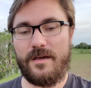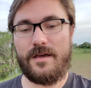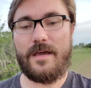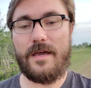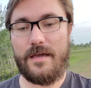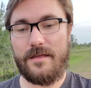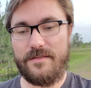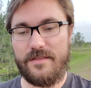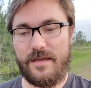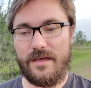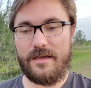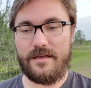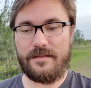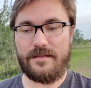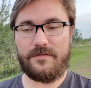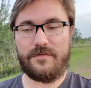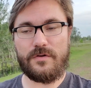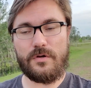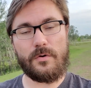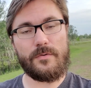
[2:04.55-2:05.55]
And then
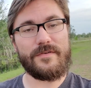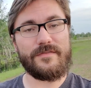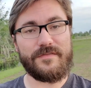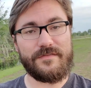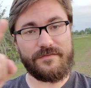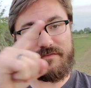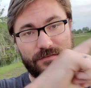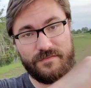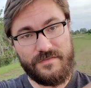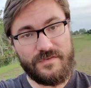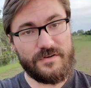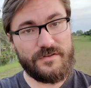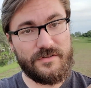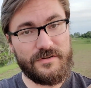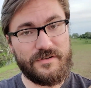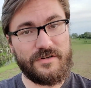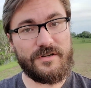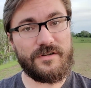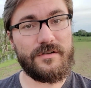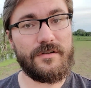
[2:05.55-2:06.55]
if you go even
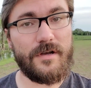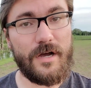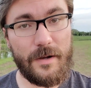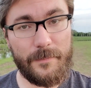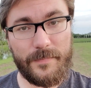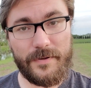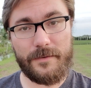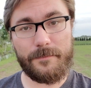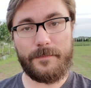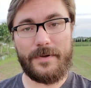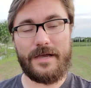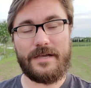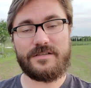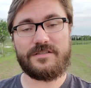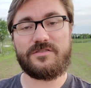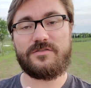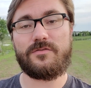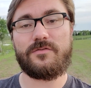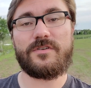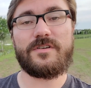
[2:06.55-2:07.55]
further up
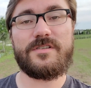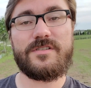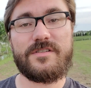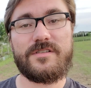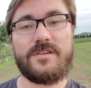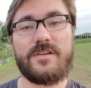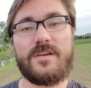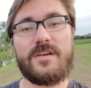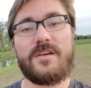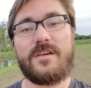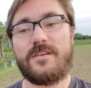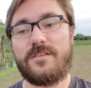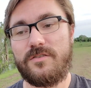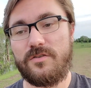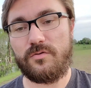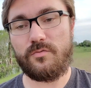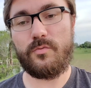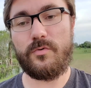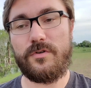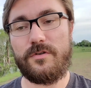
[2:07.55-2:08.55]
past Taurus,
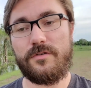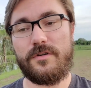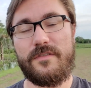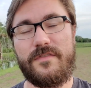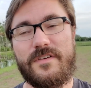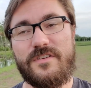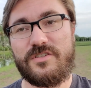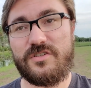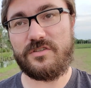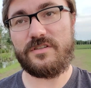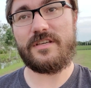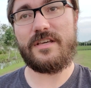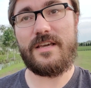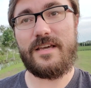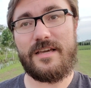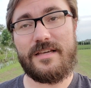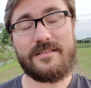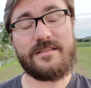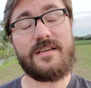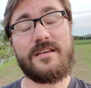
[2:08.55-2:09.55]
you will eventually
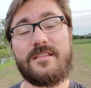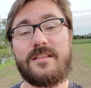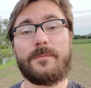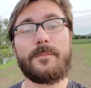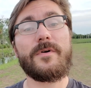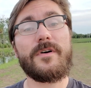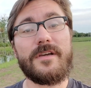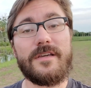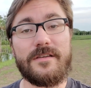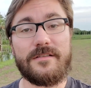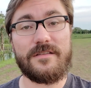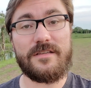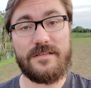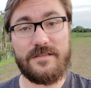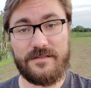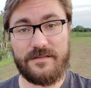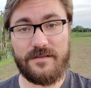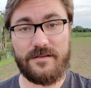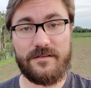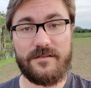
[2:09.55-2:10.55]
hit the
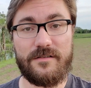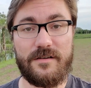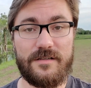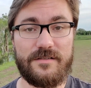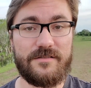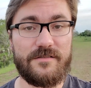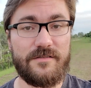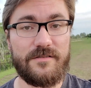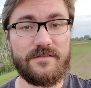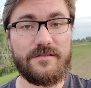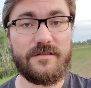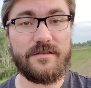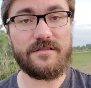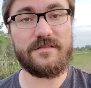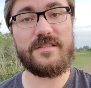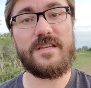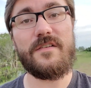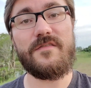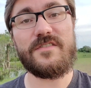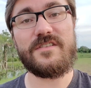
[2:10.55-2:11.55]
Pleiades cluster, the
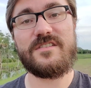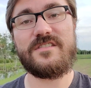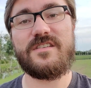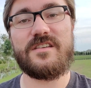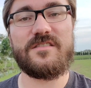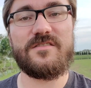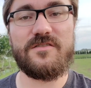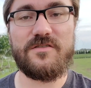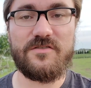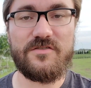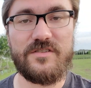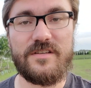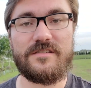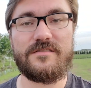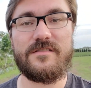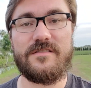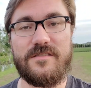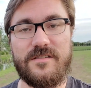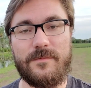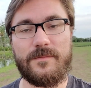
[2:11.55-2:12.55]
Seven Sisters as
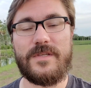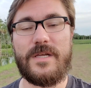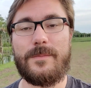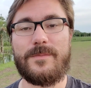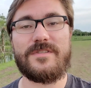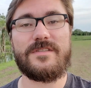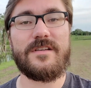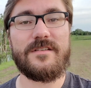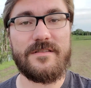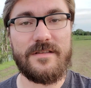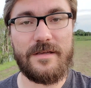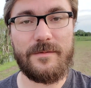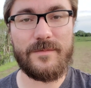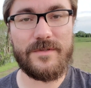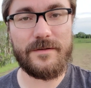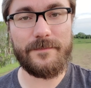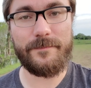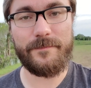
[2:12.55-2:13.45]
it's sometimes nicknamed.